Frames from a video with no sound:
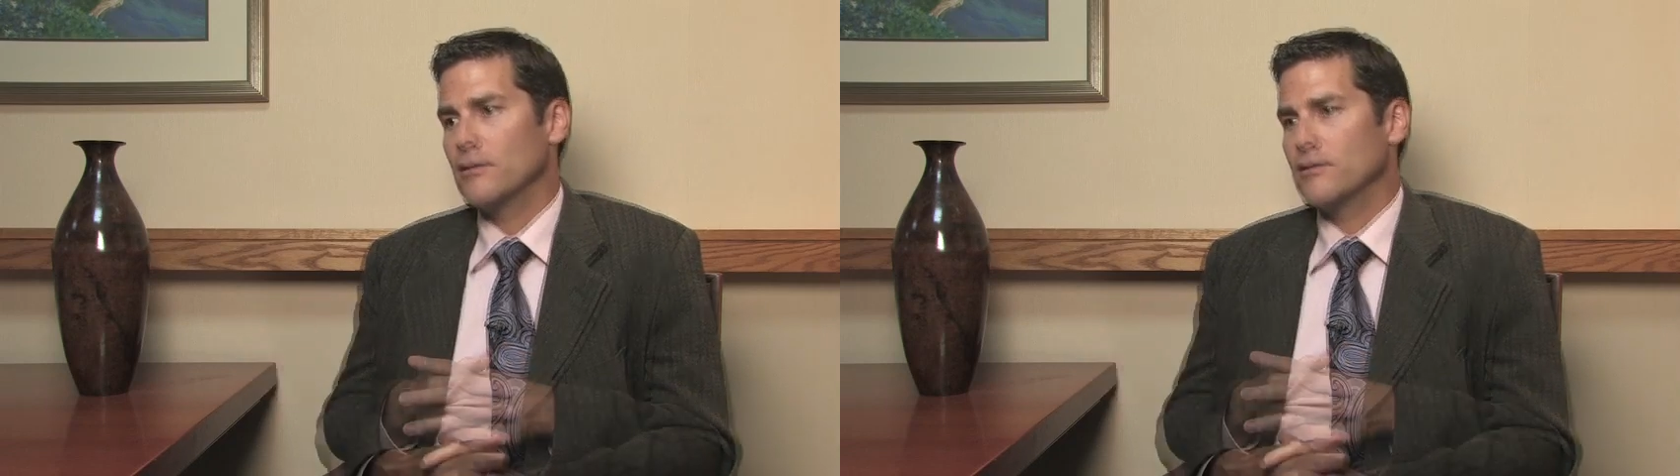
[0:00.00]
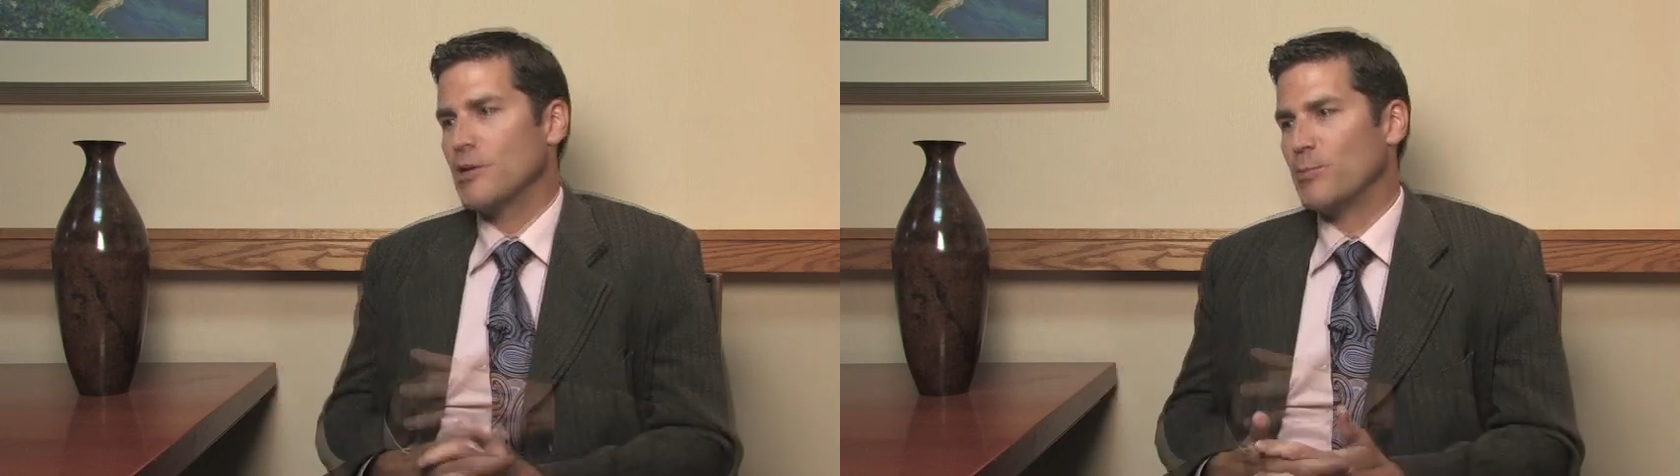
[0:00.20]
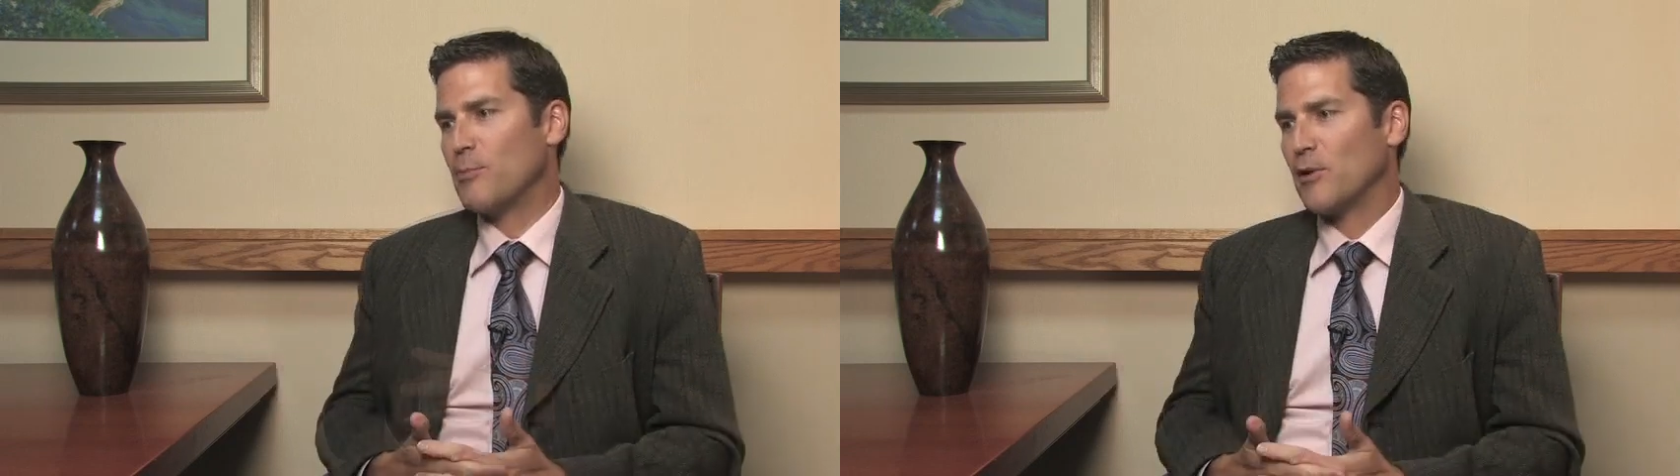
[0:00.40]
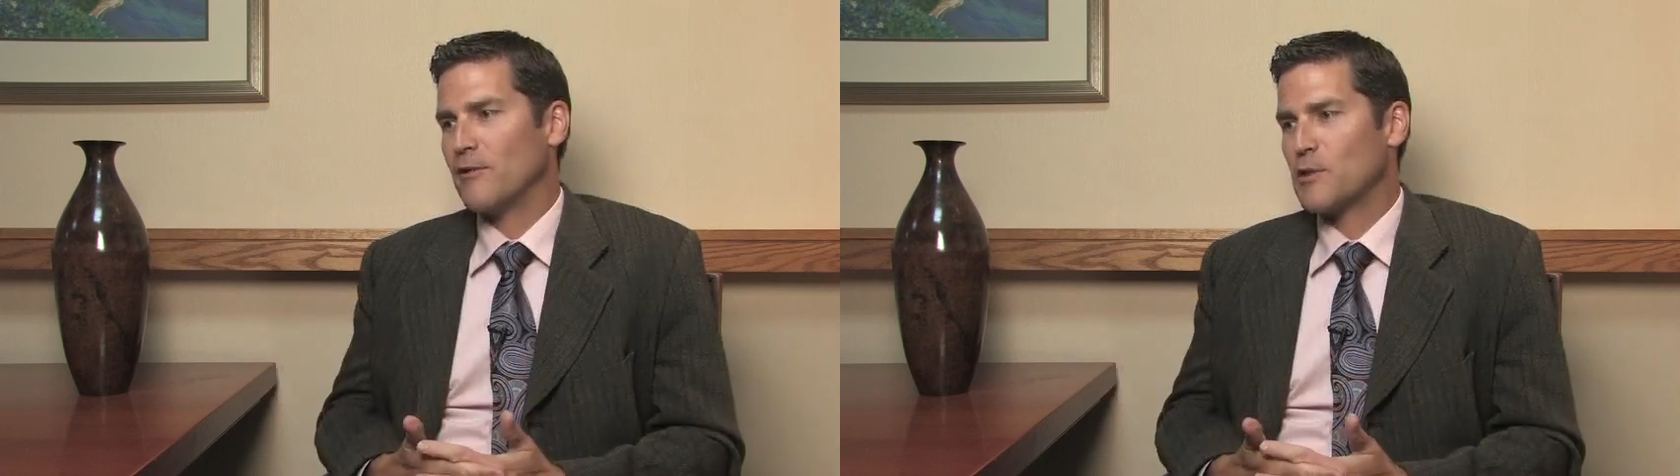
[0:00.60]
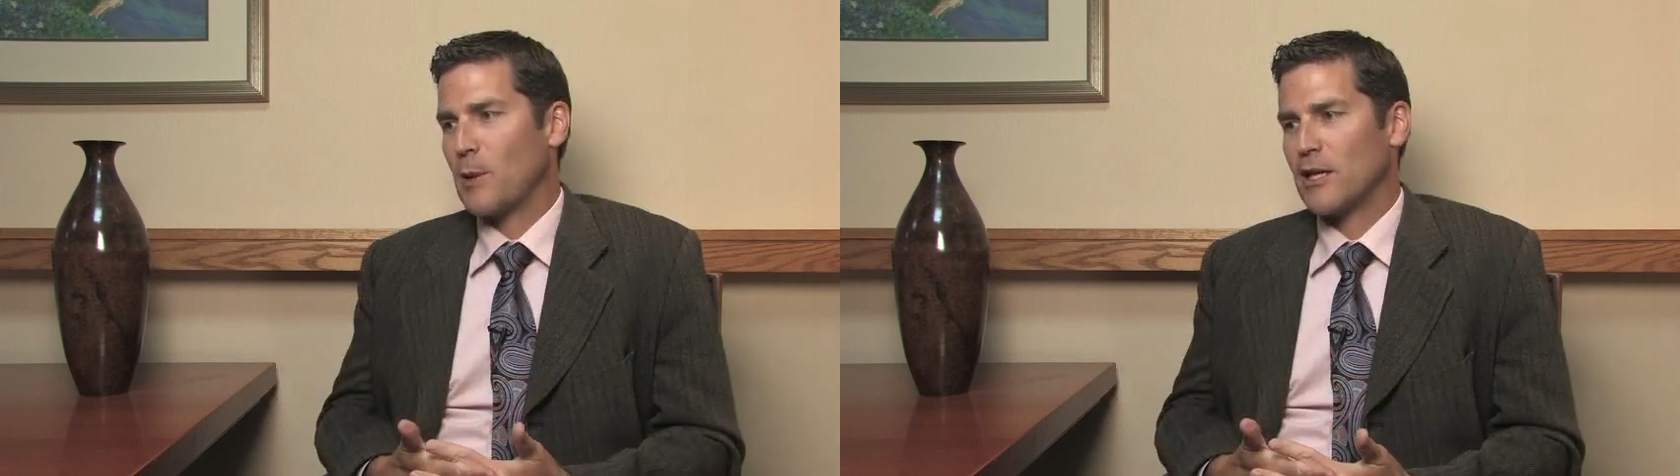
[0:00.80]
Some people
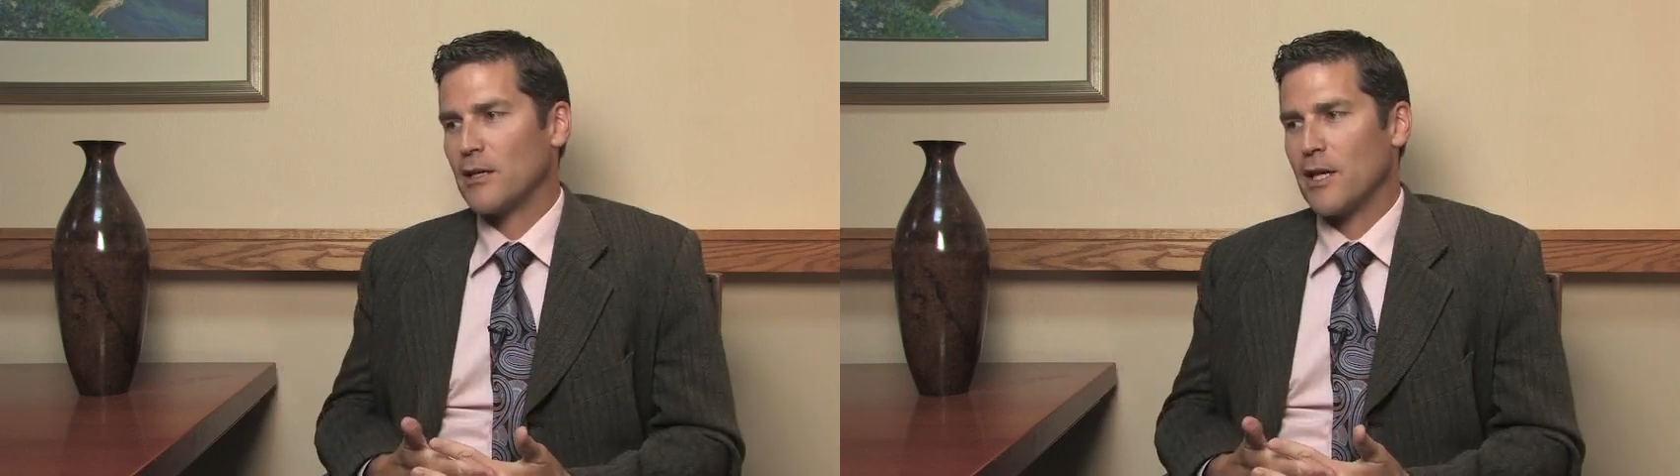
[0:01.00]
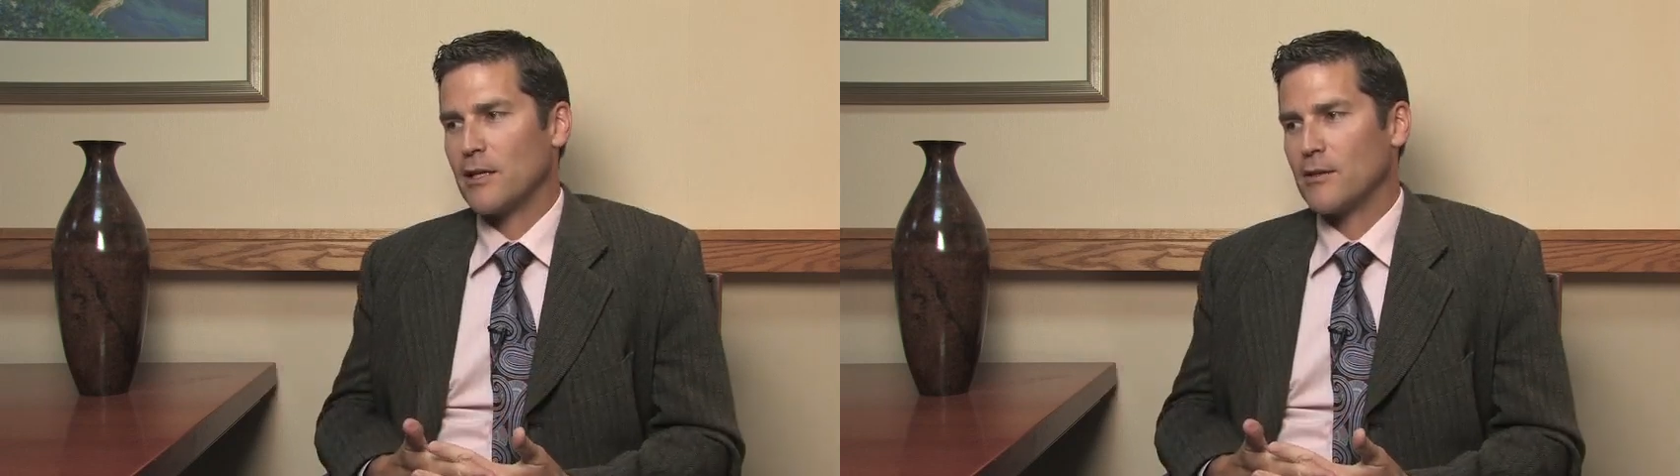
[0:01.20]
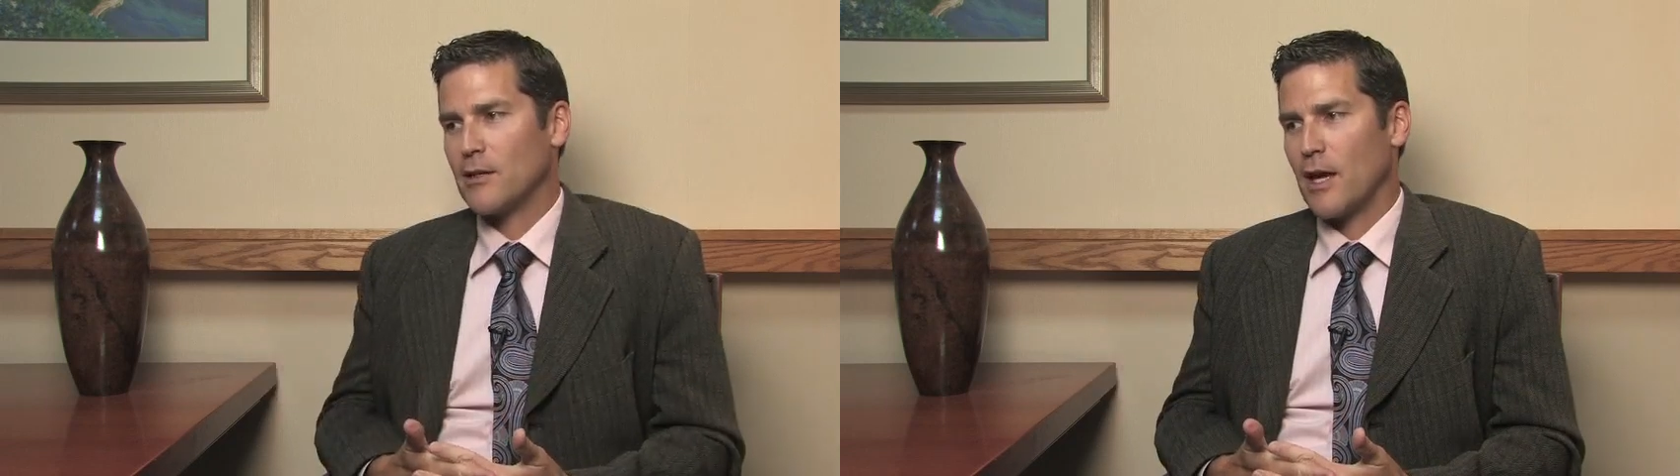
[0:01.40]
have speculated